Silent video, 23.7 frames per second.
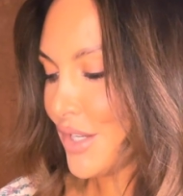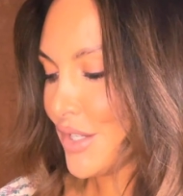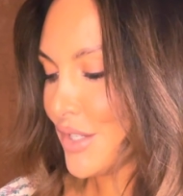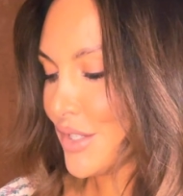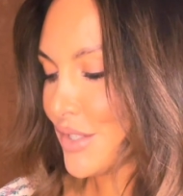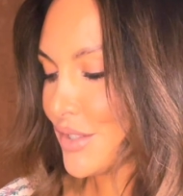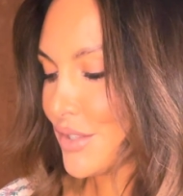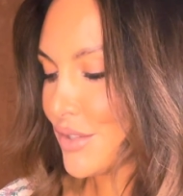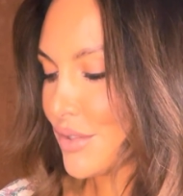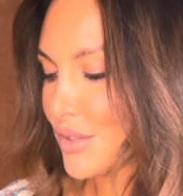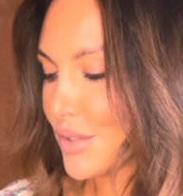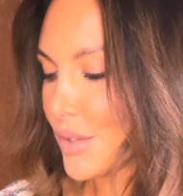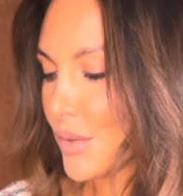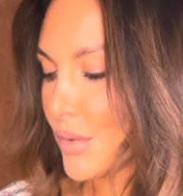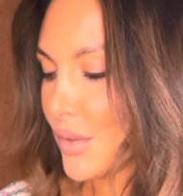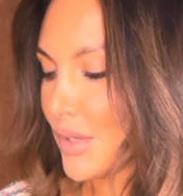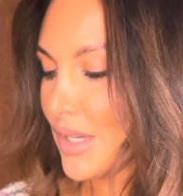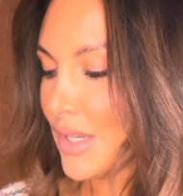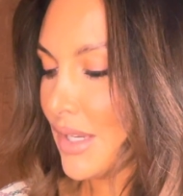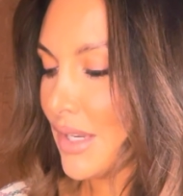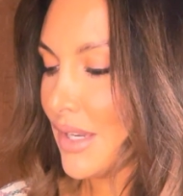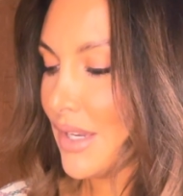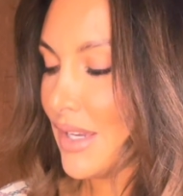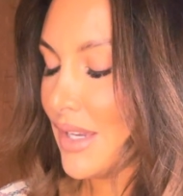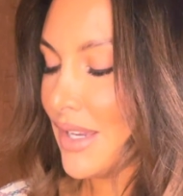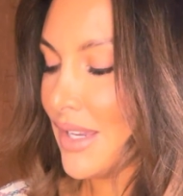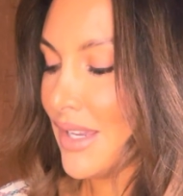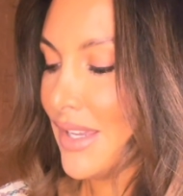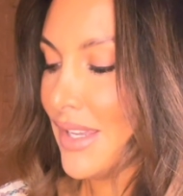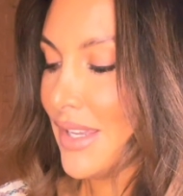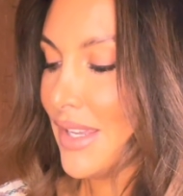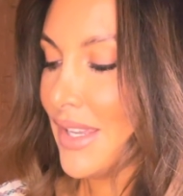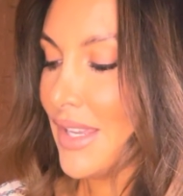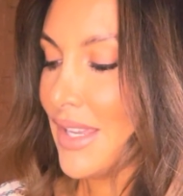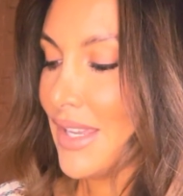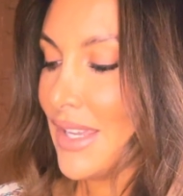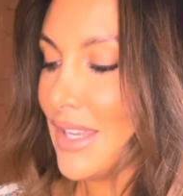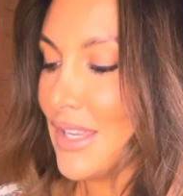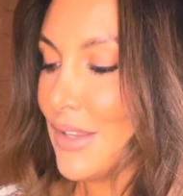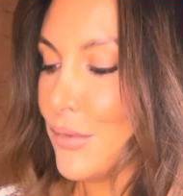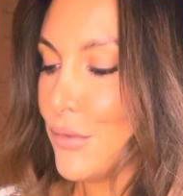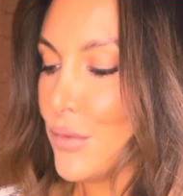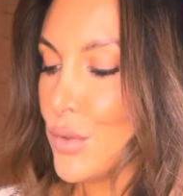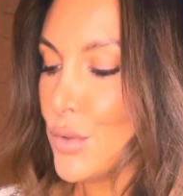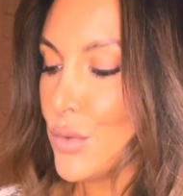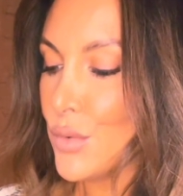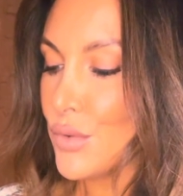So
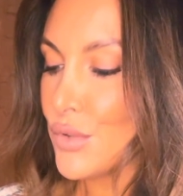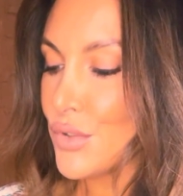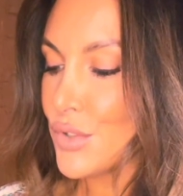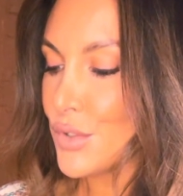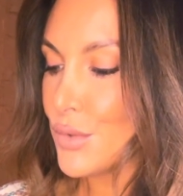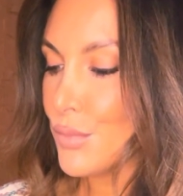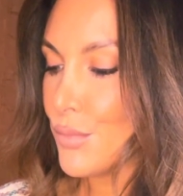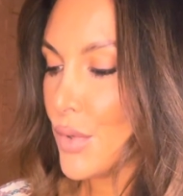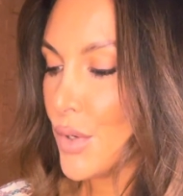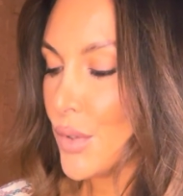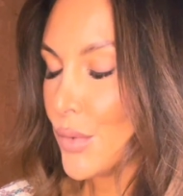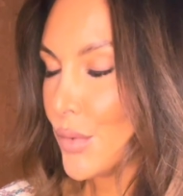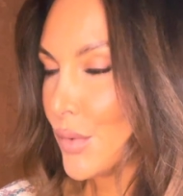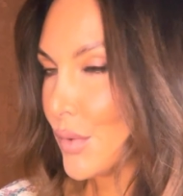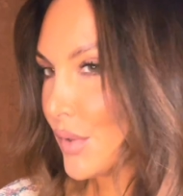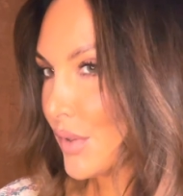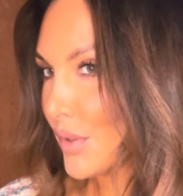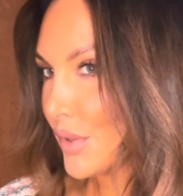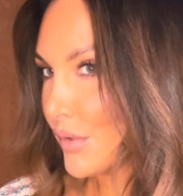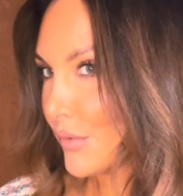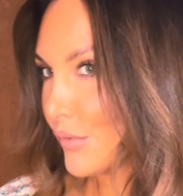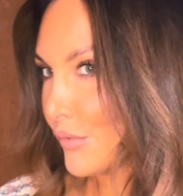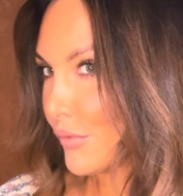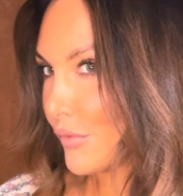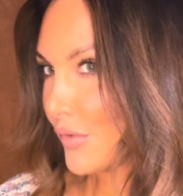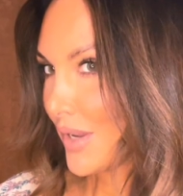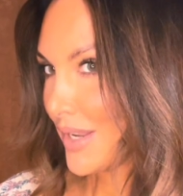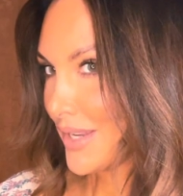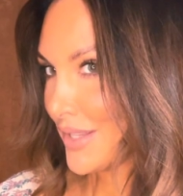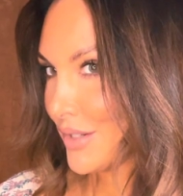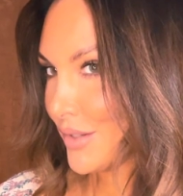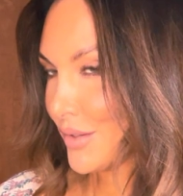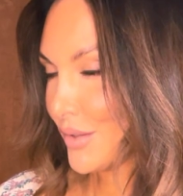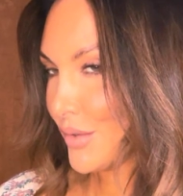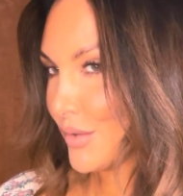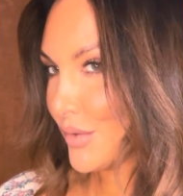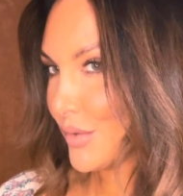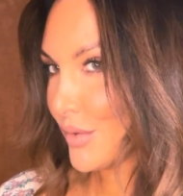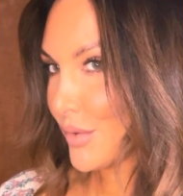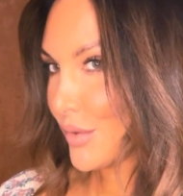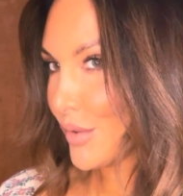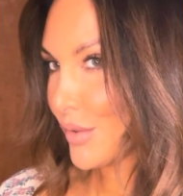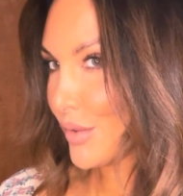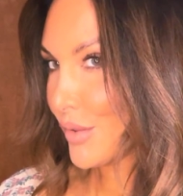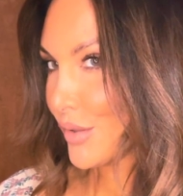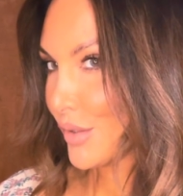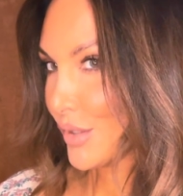if you smoke the final
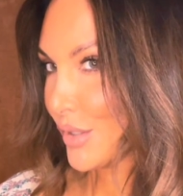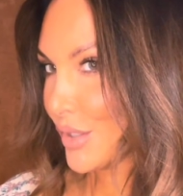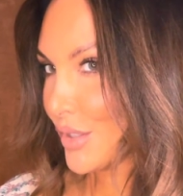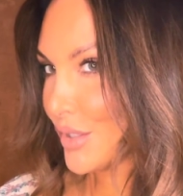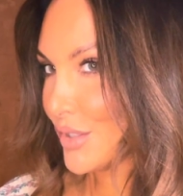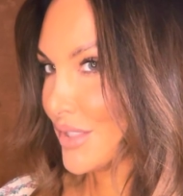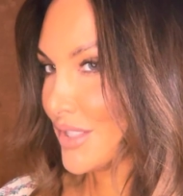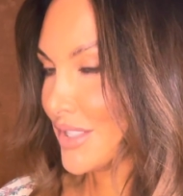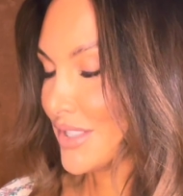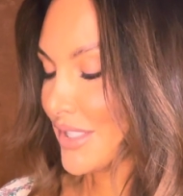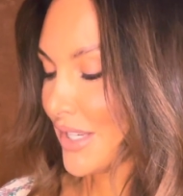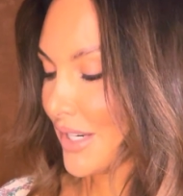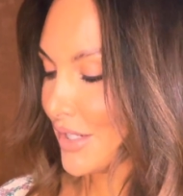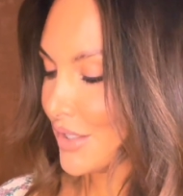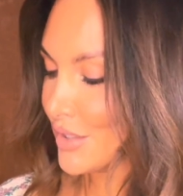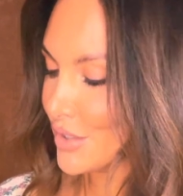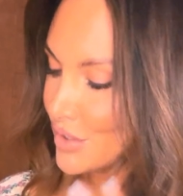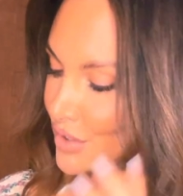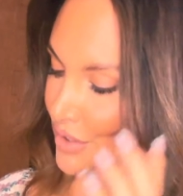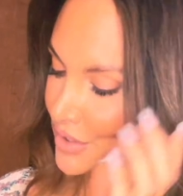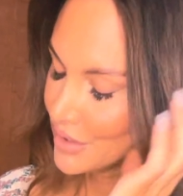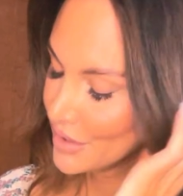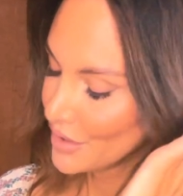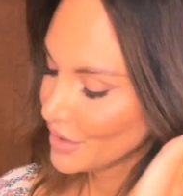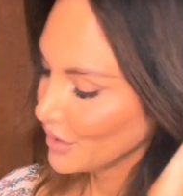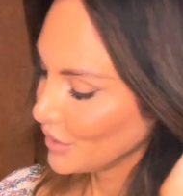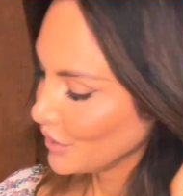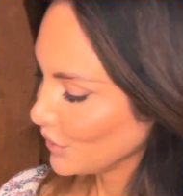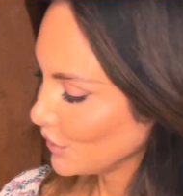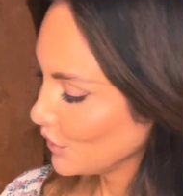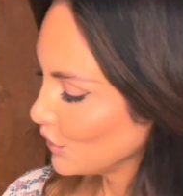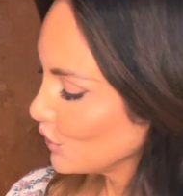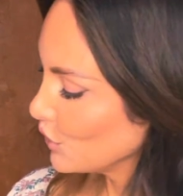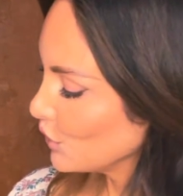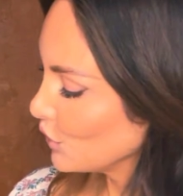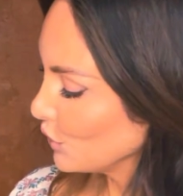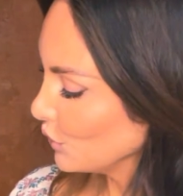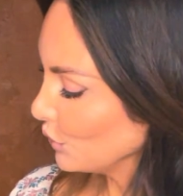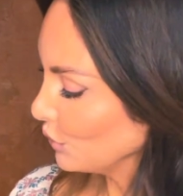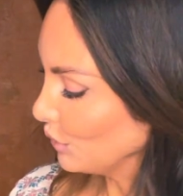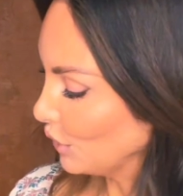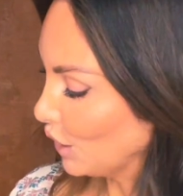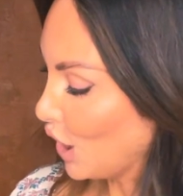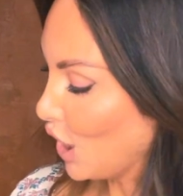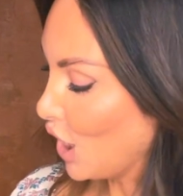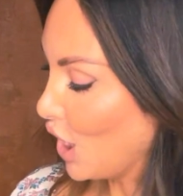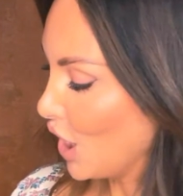third section too
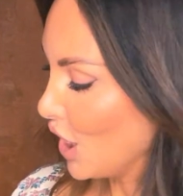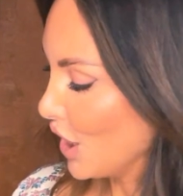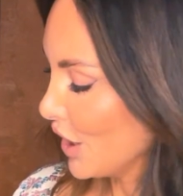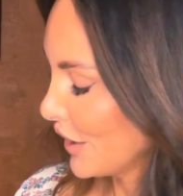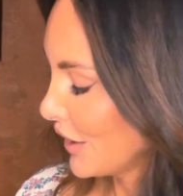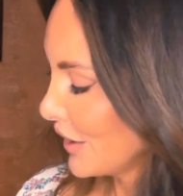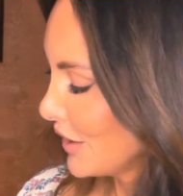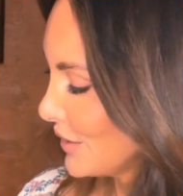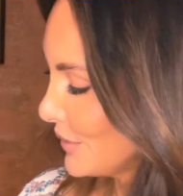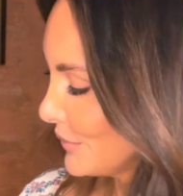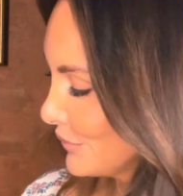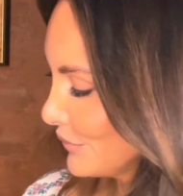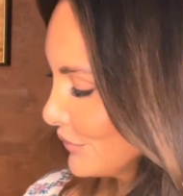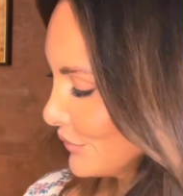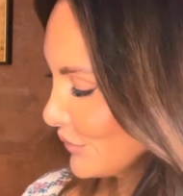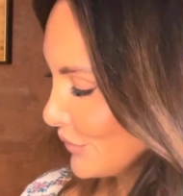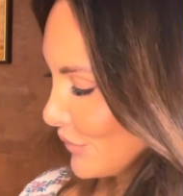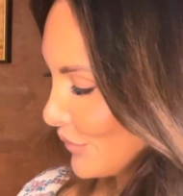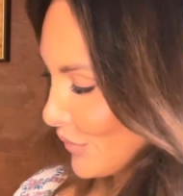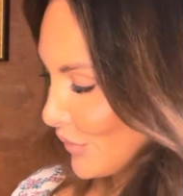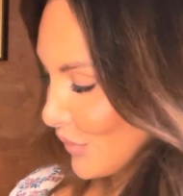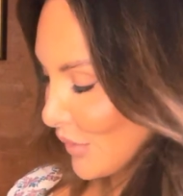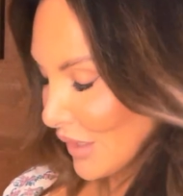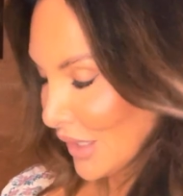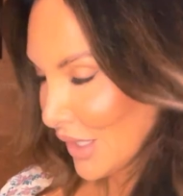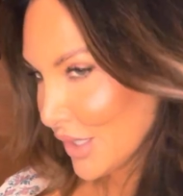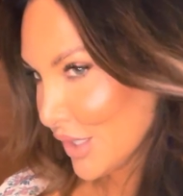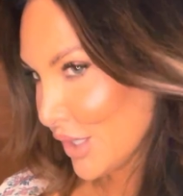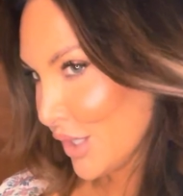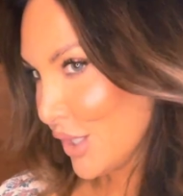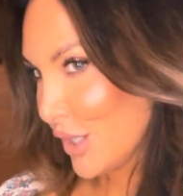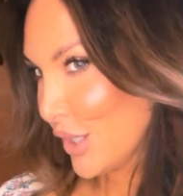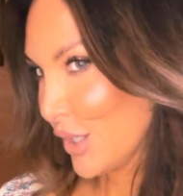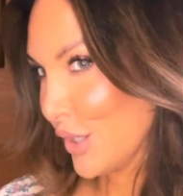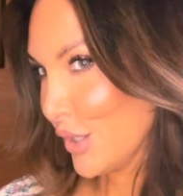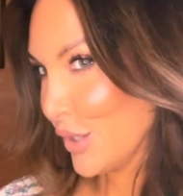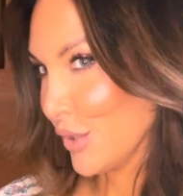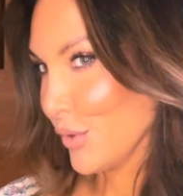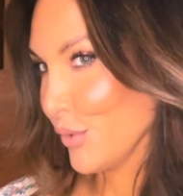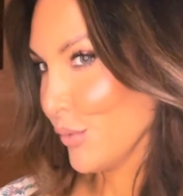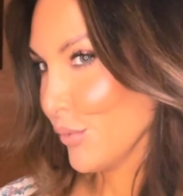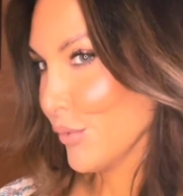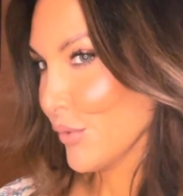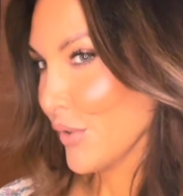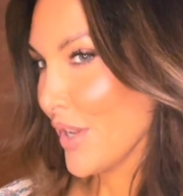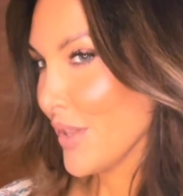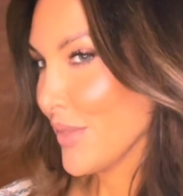long, you
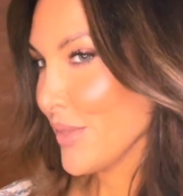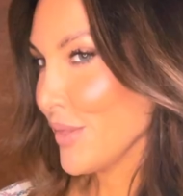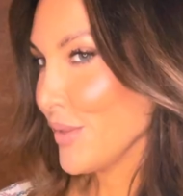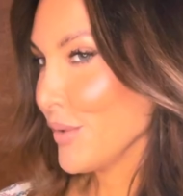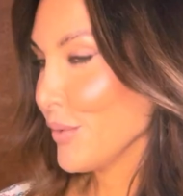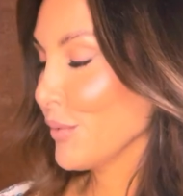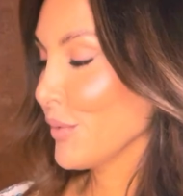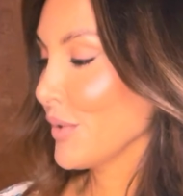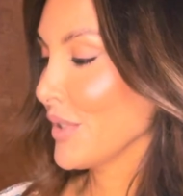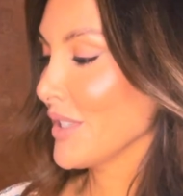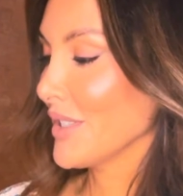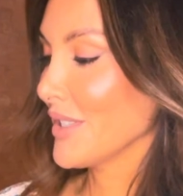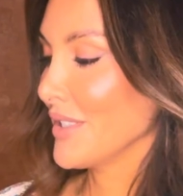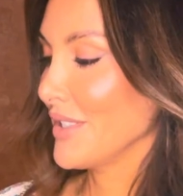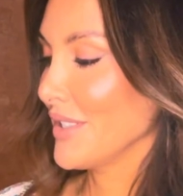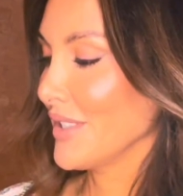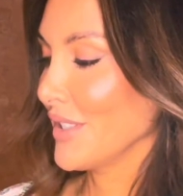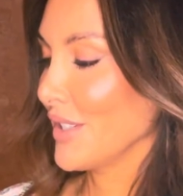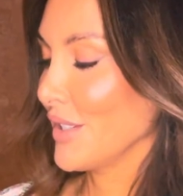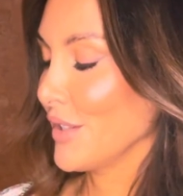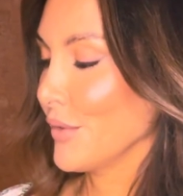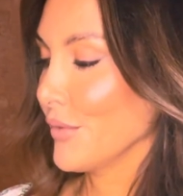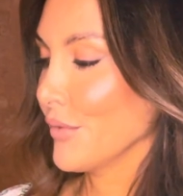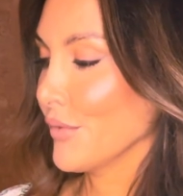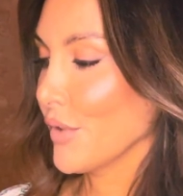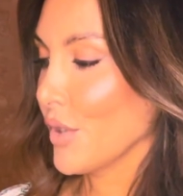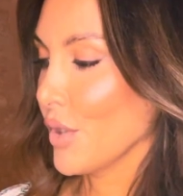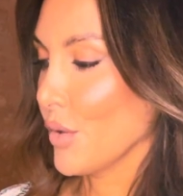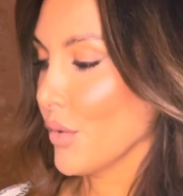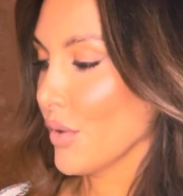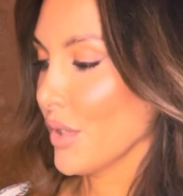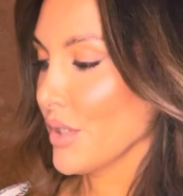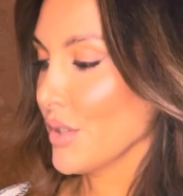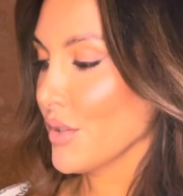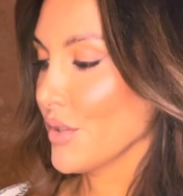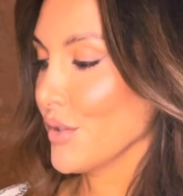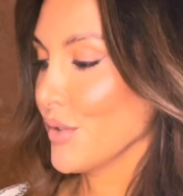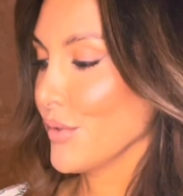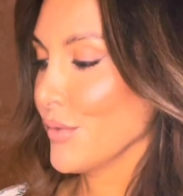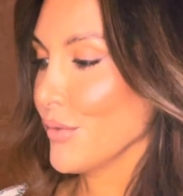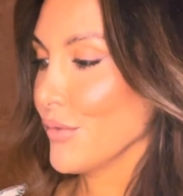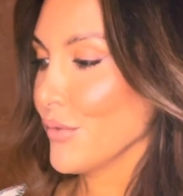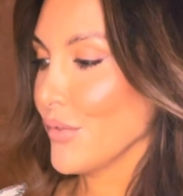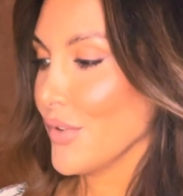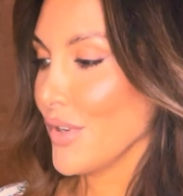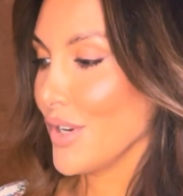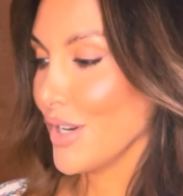run the risk of going too
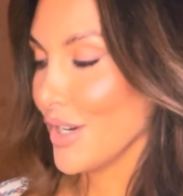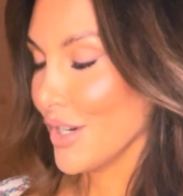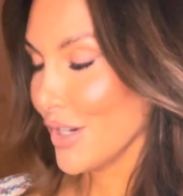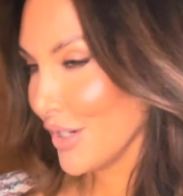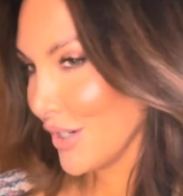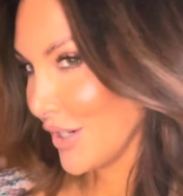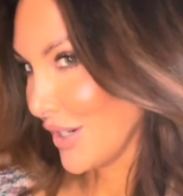far